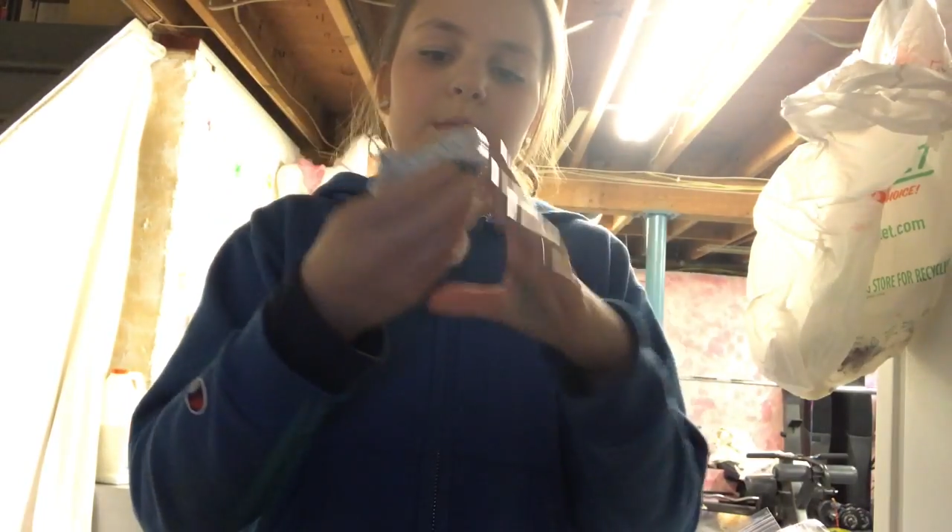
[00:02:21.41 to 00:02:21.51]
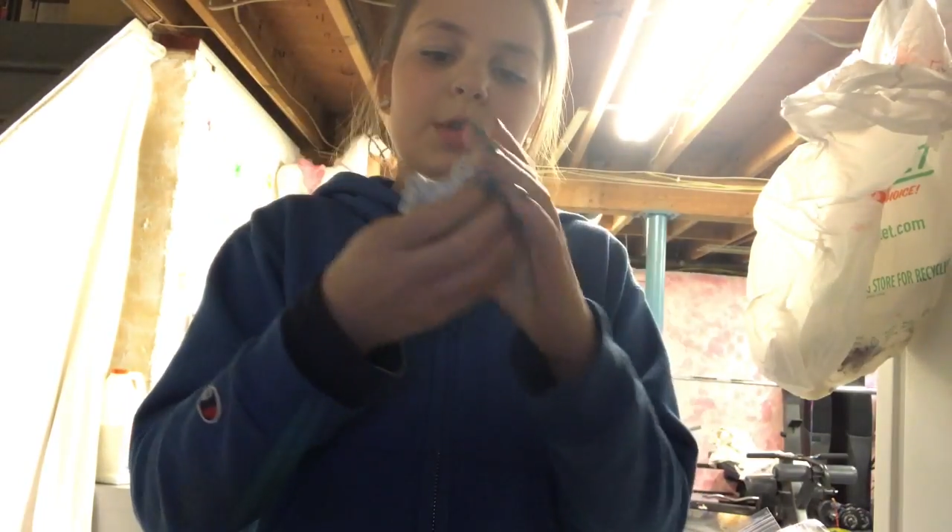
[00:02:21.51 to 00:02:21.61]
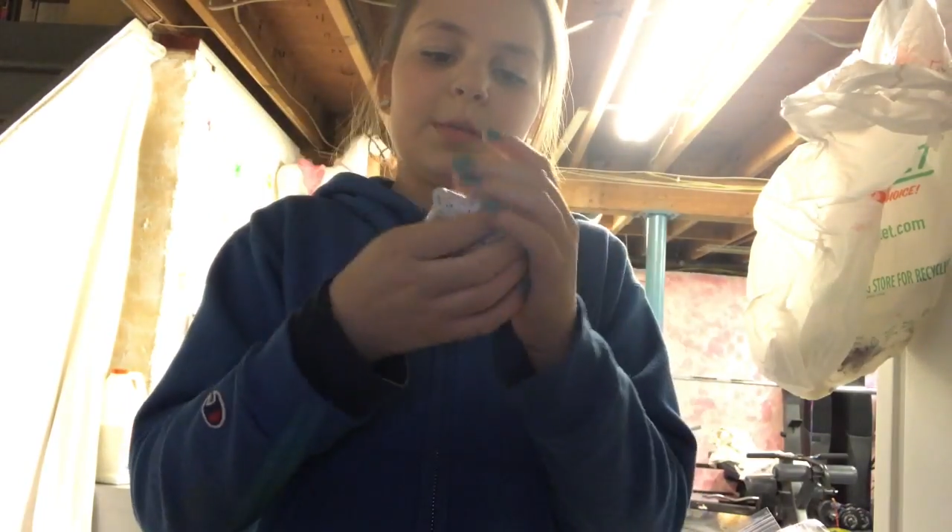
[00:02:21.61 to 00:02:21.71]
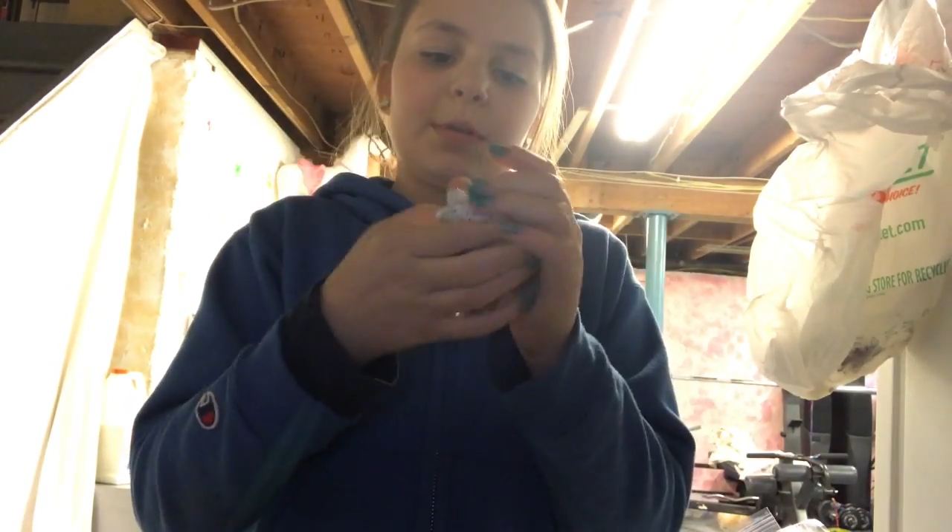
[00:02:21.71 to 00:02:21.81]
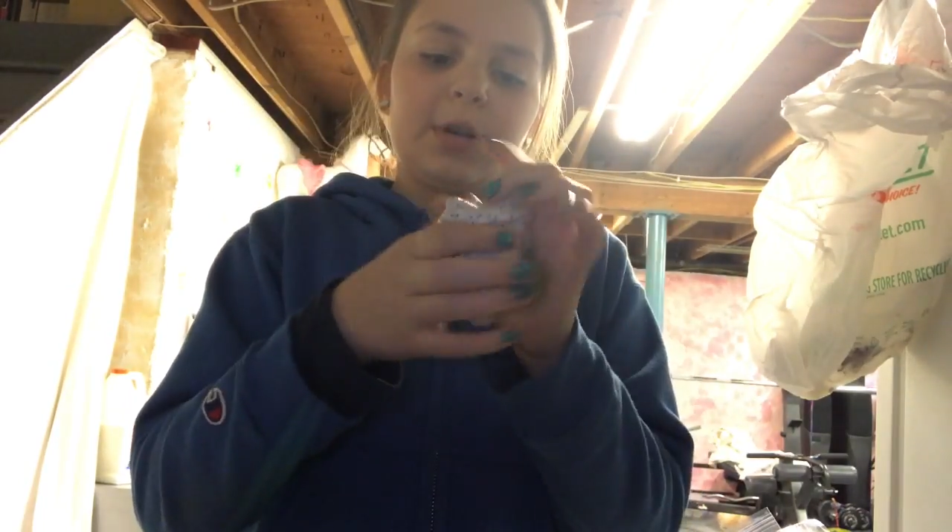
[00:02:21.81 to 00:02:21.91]

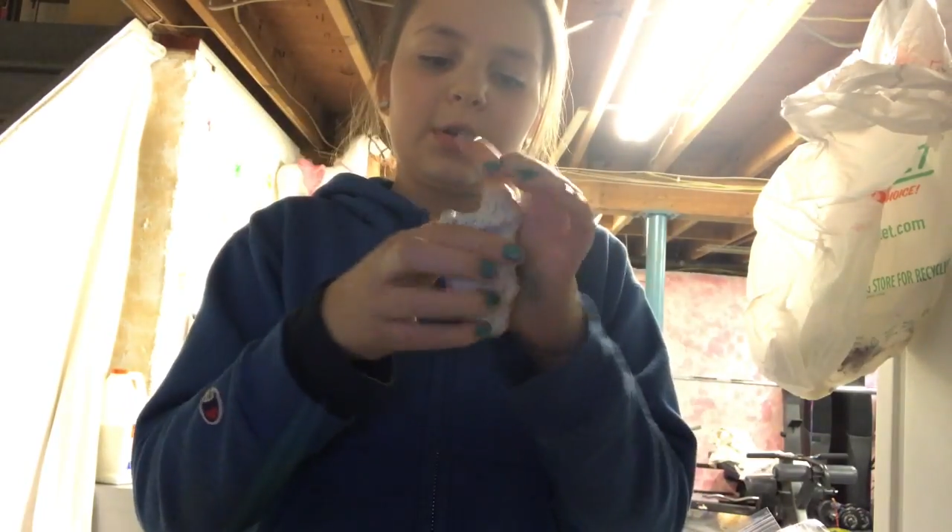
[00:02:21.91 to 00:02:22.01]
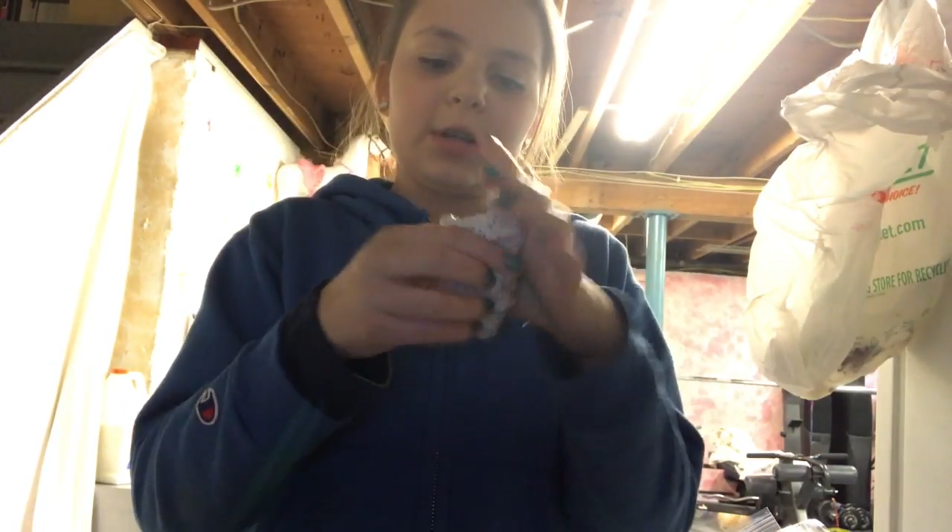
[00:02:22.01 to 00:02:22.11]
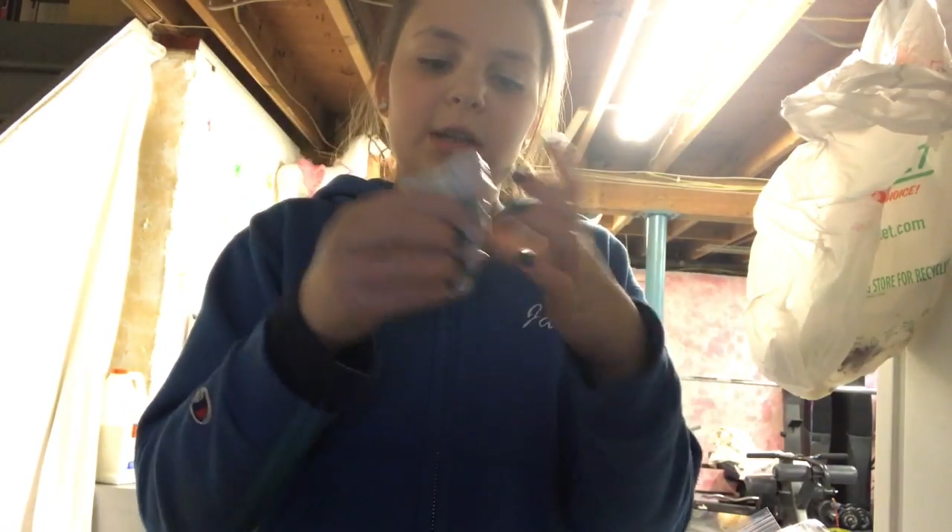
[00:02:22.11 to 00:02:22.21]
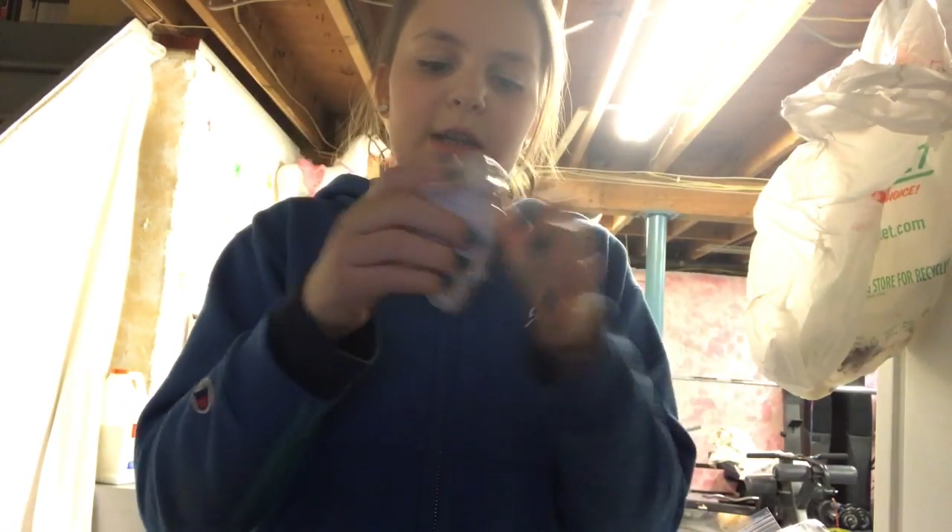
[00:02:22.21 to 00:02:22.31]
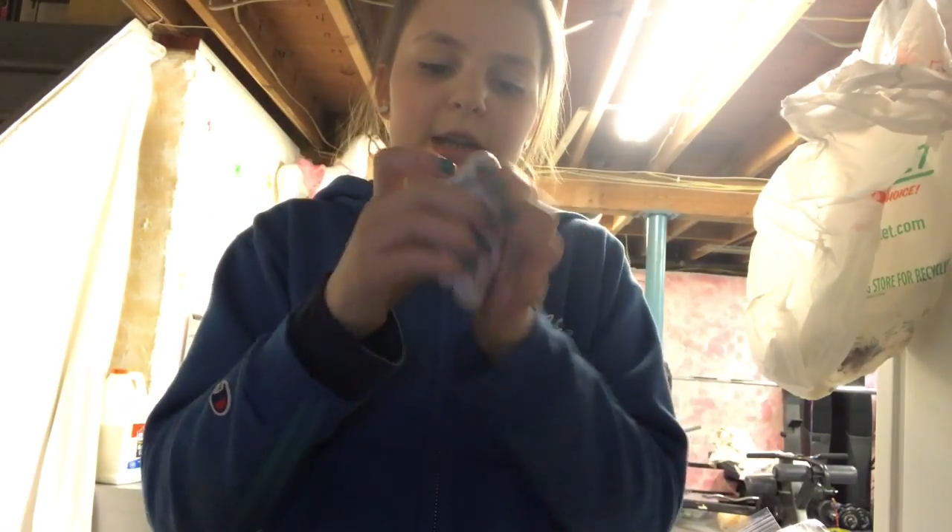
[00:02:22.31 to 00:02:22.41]

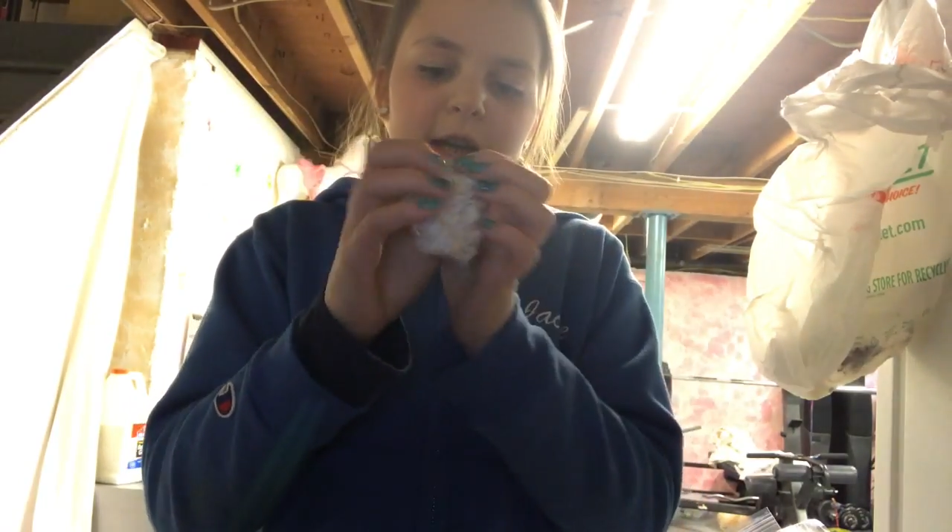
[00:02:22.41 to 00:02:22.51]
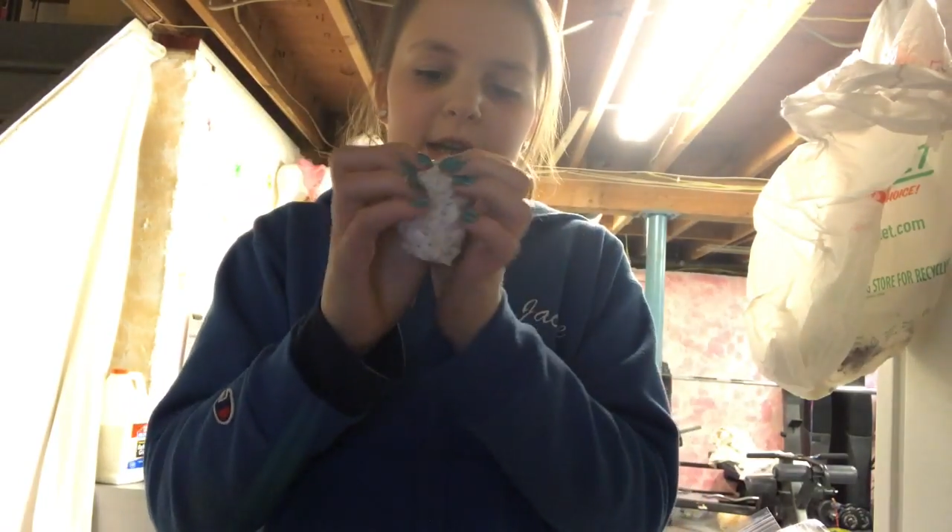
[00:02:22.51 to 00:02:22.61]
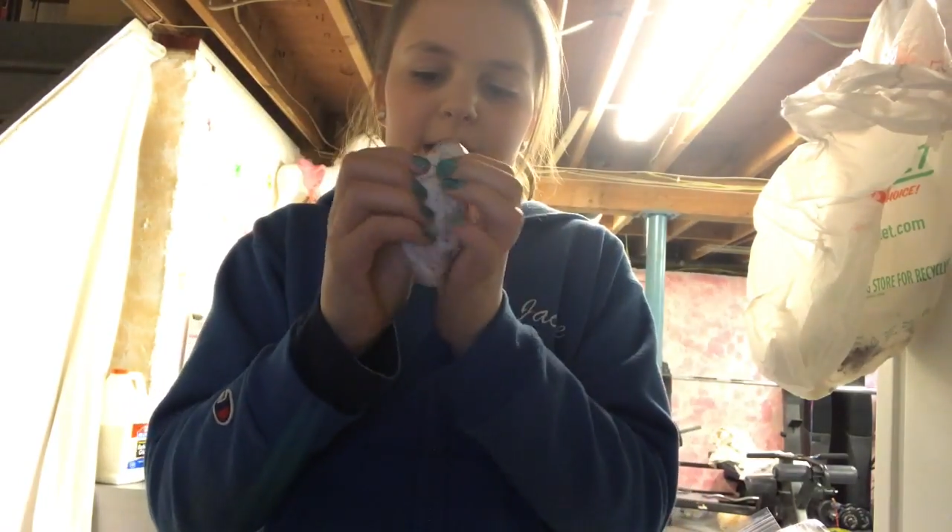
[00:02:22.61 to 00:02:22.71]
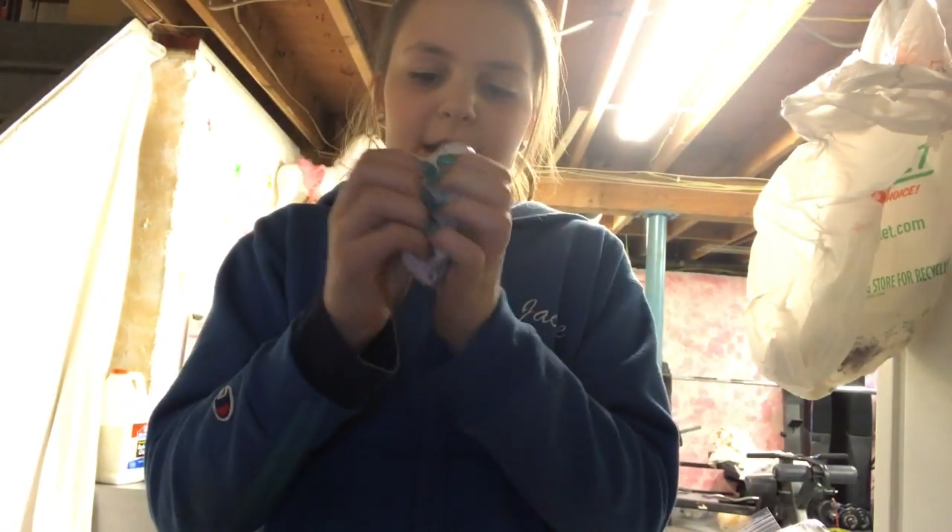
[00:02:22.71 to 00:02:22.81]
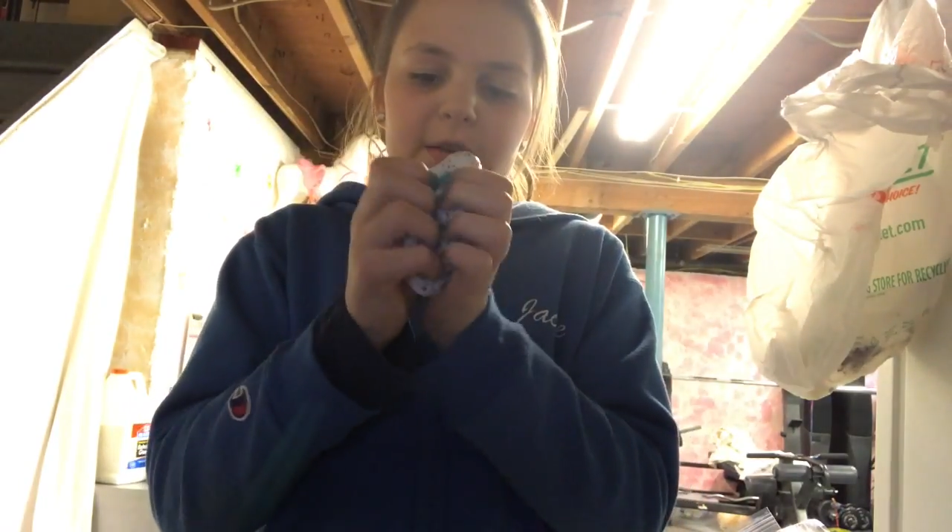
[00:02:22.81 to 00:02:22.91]
sparkles in it, and